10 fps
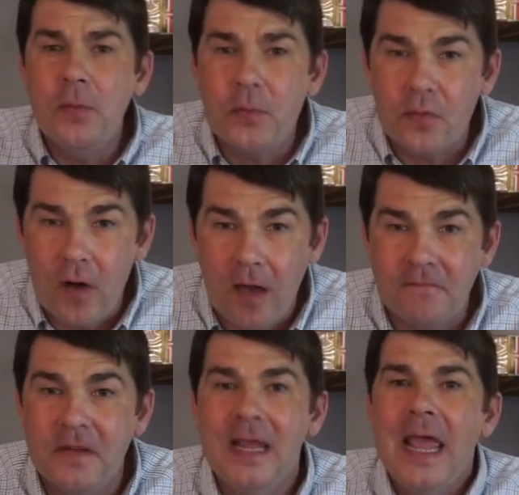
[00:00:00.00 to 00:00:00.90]
the
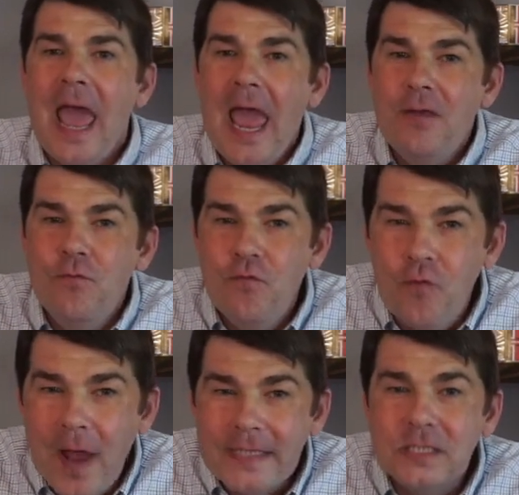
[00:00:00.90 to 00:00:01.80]
prophet a
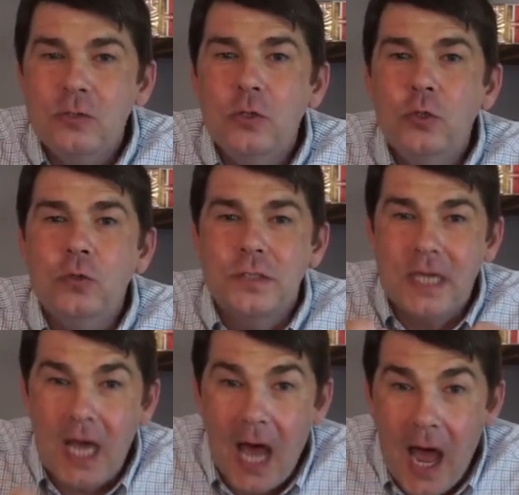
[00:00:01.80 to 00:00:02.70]

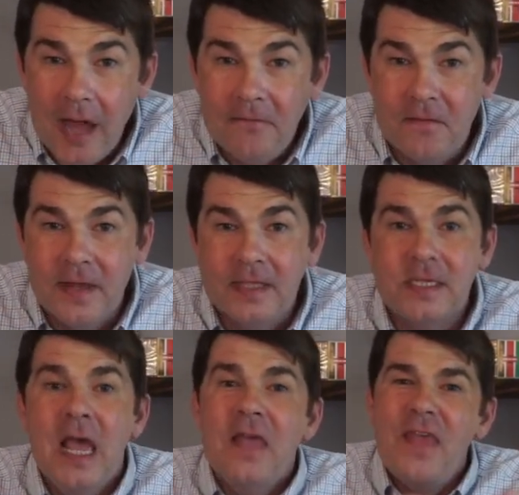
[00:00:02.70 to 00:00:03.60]
resolute
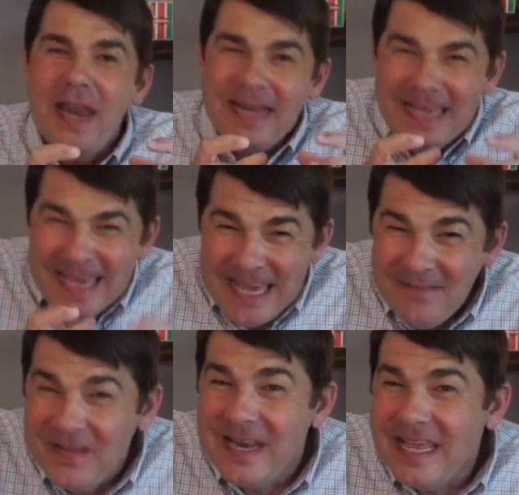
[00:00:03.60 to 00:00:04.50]
confidence that
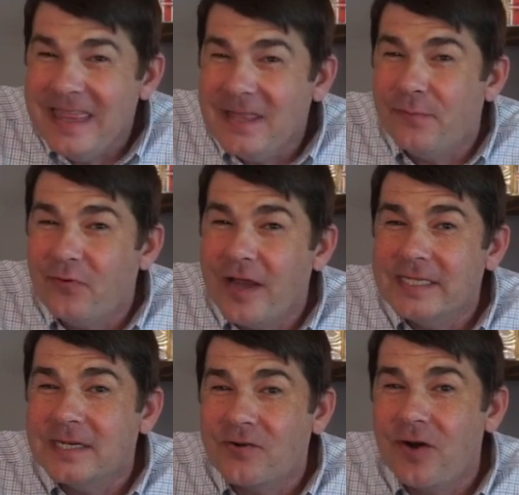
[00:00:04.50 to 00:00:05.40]
even in the
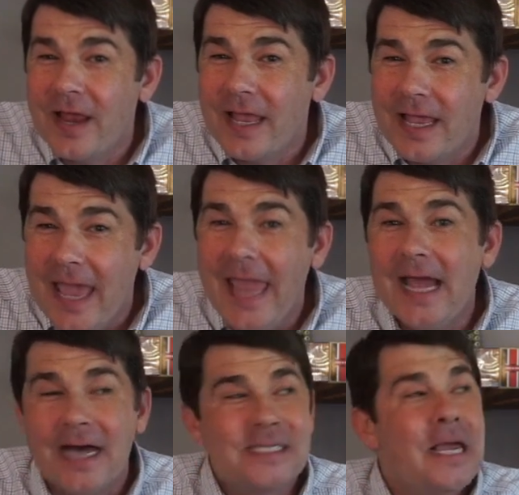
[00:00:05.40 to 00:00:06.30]
present
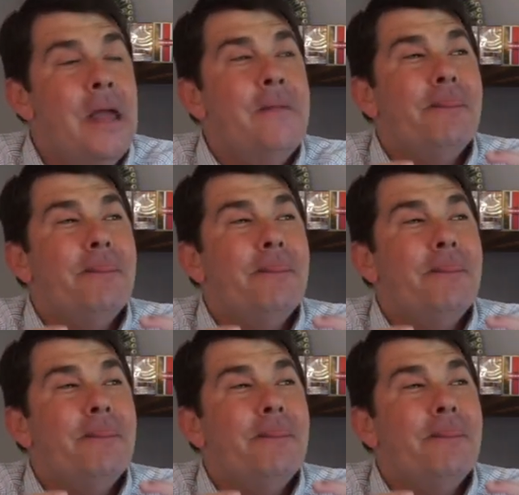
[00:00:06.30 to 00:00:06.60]
chaos,